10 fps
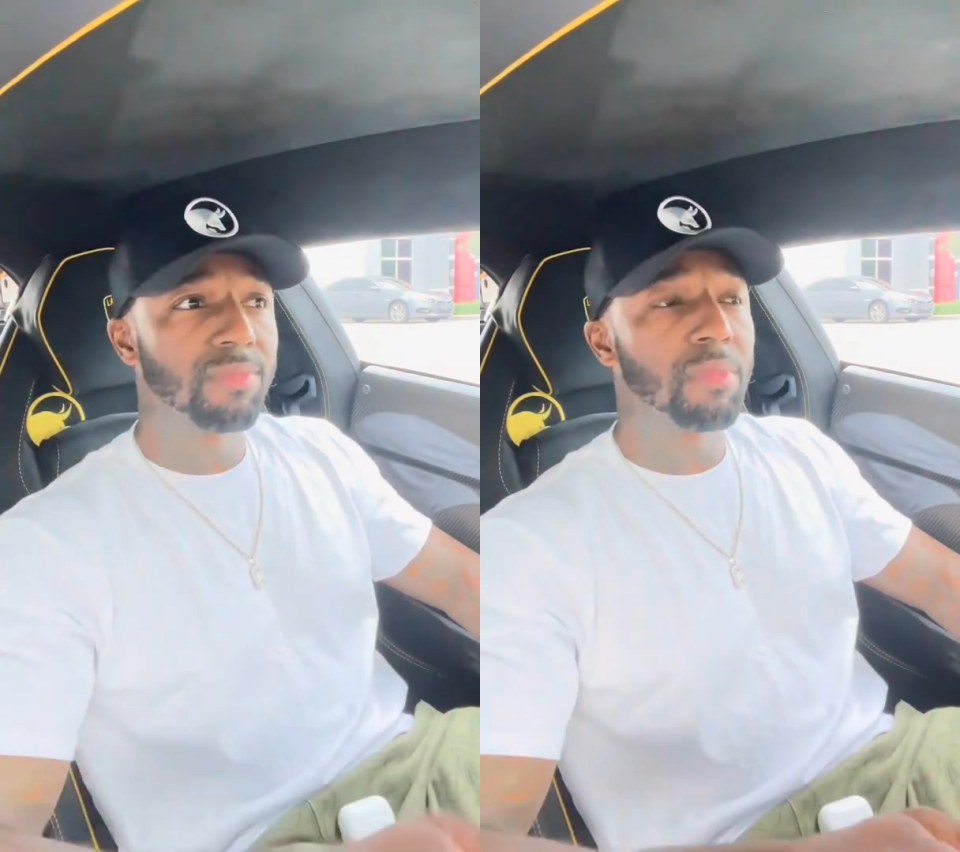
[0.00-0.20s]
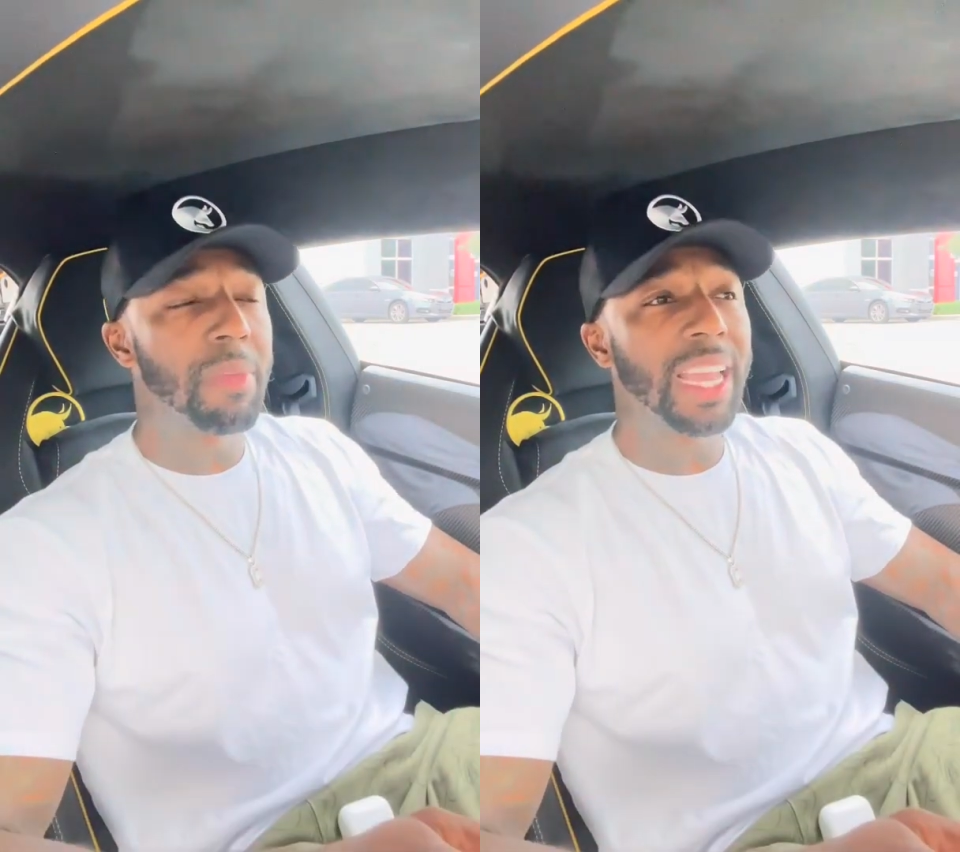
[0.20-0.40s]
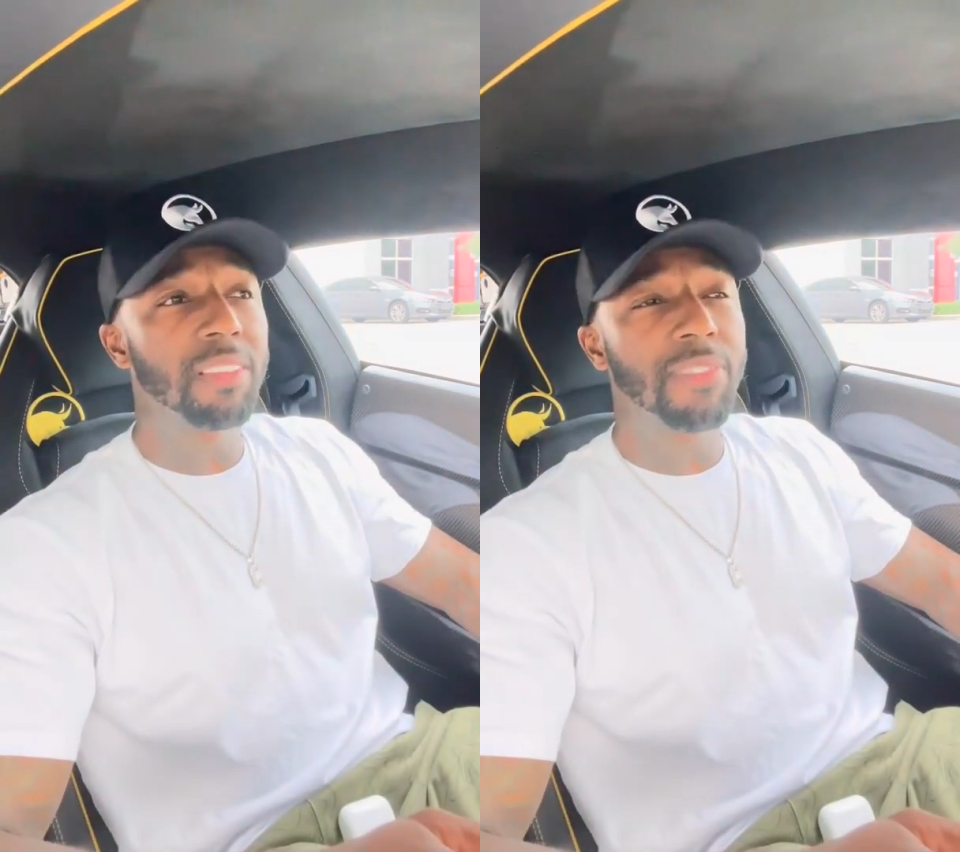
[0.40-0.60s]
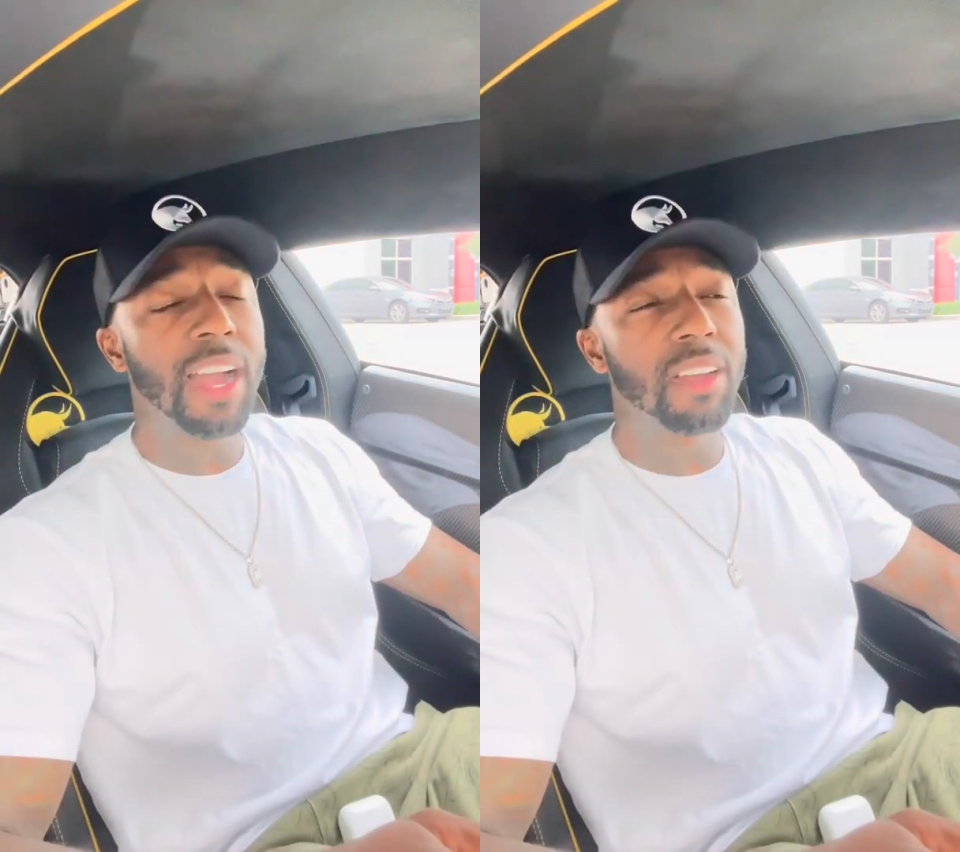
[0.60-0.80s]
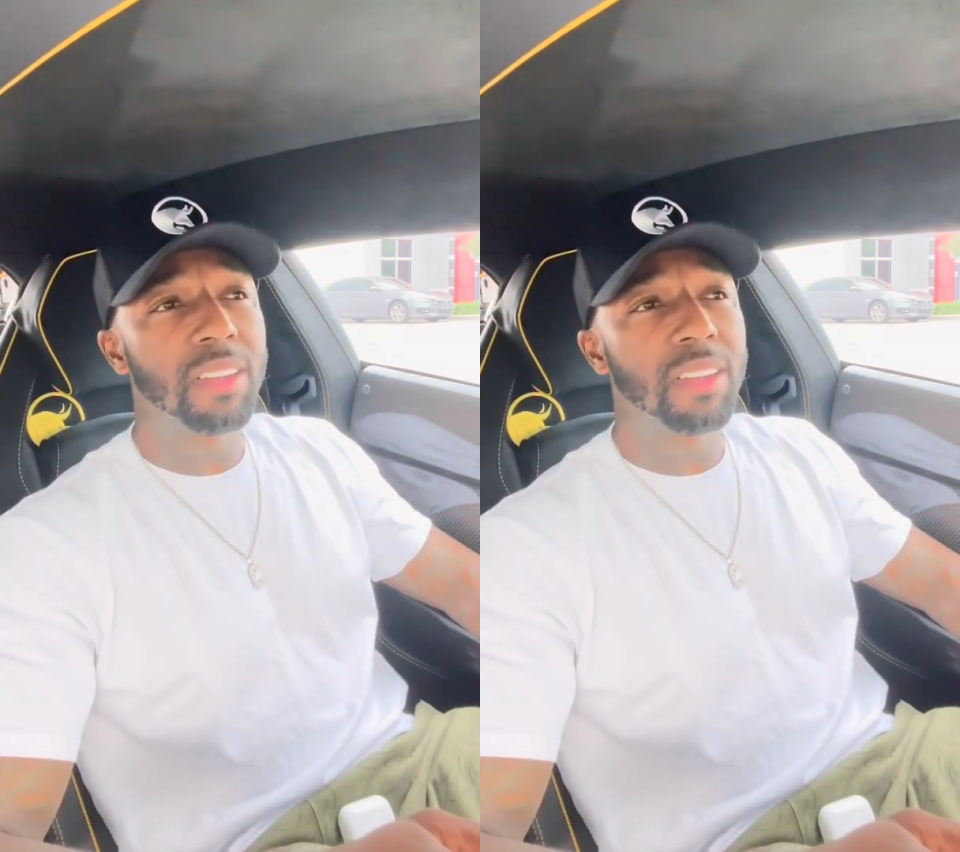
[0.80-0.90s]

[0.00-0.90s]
Making